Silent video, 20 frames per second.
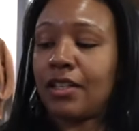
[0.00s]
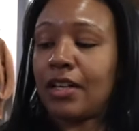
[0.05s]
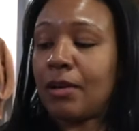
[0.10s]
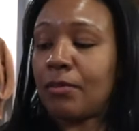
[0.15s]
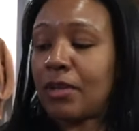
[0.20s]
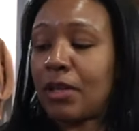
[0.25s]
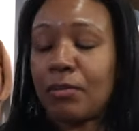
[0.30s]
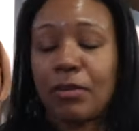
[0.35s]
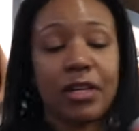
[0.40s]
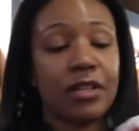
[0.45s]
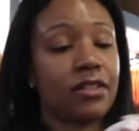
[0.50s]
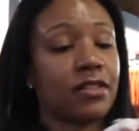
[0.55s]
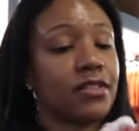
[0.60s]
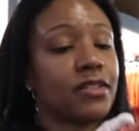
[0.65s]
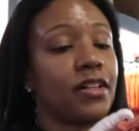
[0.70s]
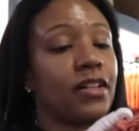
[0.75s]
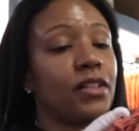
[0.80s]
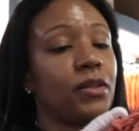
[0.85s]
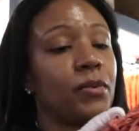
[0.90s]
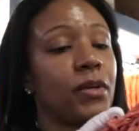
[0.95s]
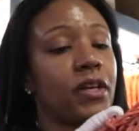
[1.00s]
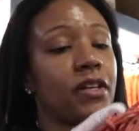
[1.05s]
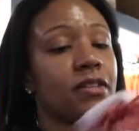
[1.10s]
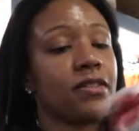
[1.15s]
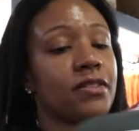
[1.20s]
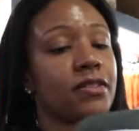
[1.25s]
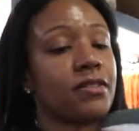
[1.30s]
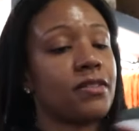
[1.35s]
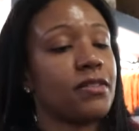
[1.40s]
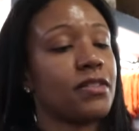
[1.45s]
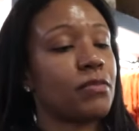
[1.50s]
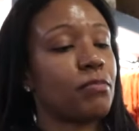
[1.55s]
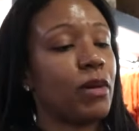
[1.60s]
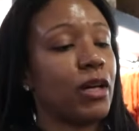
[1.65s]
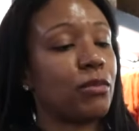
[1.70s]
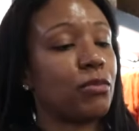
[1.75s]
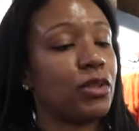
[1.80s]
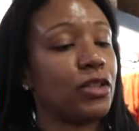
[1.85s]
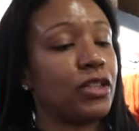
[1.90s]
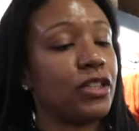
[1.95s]
I'm not mad at this colorway. This this
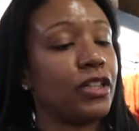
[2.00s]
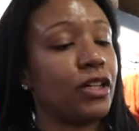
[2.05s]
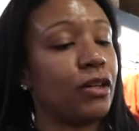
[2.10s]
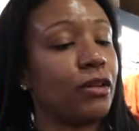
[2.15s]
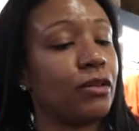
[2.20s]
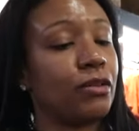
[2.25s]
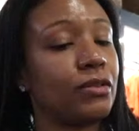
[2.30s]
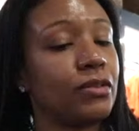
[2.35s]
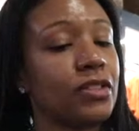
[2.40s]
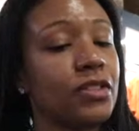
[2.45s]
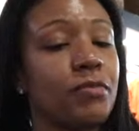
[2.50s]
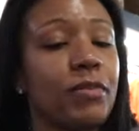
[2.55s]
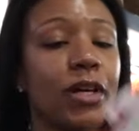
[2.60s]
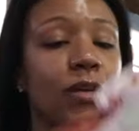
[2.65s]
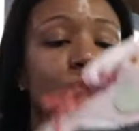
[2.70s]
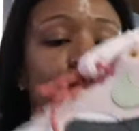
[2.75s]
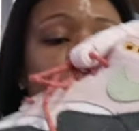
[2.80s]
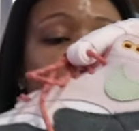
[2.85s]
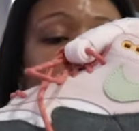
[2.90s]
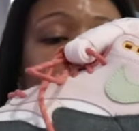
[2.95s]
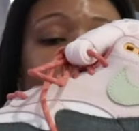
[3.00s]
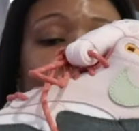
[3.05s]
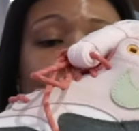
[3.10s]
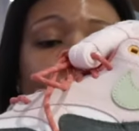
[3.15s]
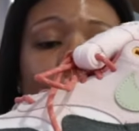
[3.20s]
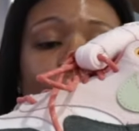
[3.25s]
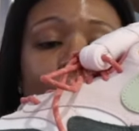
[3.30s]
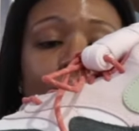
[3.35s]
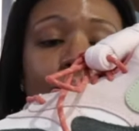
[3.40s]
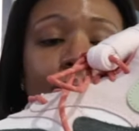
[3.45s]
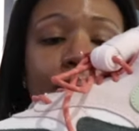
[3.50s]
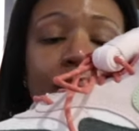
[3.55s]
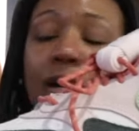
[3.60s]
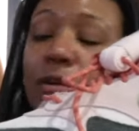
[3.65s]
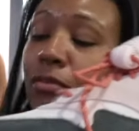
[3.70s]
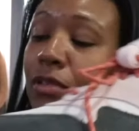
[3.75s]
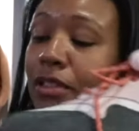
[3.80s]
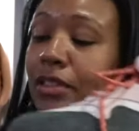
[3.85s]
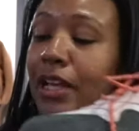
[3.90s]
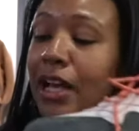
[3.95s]
might be a go. This might be a go.
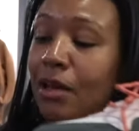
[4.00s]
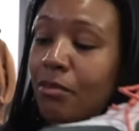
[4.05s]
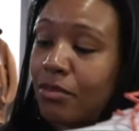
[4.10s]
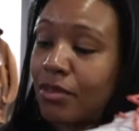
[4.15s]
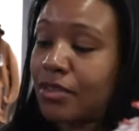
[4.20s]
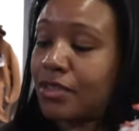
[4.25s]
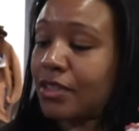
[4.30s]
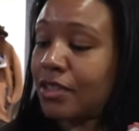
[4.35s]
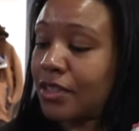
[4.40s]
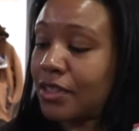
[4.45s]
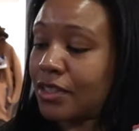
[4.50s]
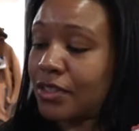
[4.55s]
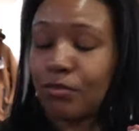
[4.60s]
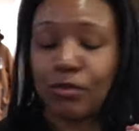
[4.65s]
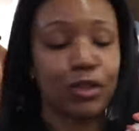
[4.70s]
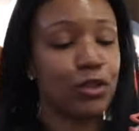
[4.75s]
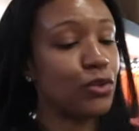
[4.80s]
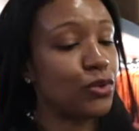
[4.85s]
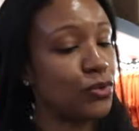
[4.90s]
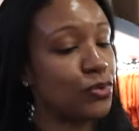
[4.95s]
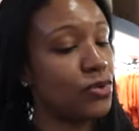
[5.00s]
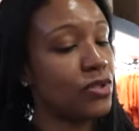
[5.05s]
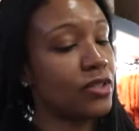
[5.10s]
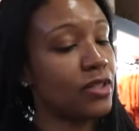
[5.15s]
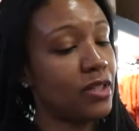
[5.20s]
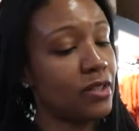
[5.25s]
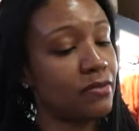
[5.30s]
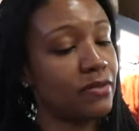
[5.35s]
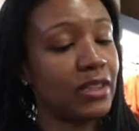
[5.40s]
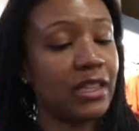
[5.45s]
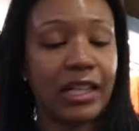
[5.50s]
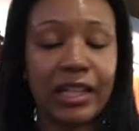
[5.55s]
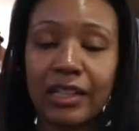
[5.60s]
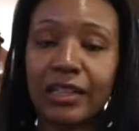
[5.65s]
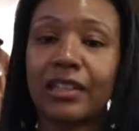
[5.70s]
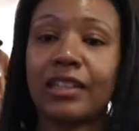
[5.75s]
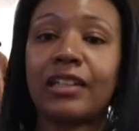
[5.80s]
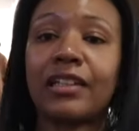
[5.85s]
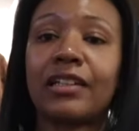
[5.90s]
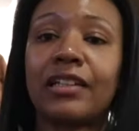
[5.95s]
I've been I've been seeing some cool stuff
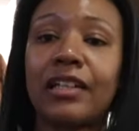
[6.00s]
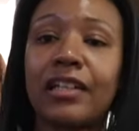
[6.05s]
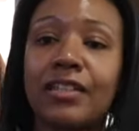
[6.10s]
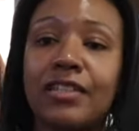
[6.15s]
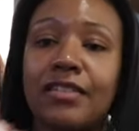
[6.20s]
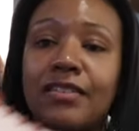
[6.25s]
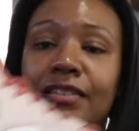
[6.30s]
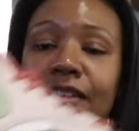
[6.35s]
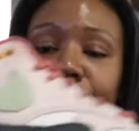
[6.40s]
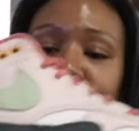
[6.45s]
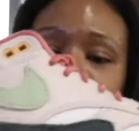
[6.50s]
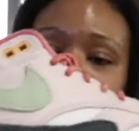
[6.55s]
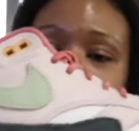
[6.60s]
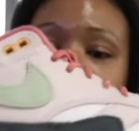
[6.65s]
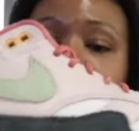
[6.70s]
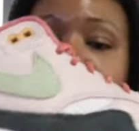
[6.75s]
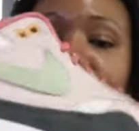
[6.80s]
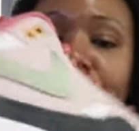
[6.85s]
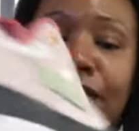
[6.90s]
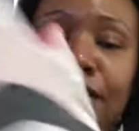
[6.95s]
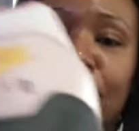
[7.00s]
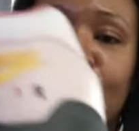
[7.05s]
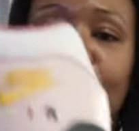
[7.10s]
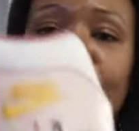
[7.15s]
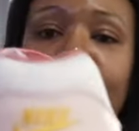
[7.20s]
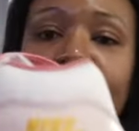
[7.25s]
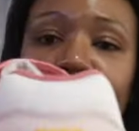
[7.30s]
lately that's that has me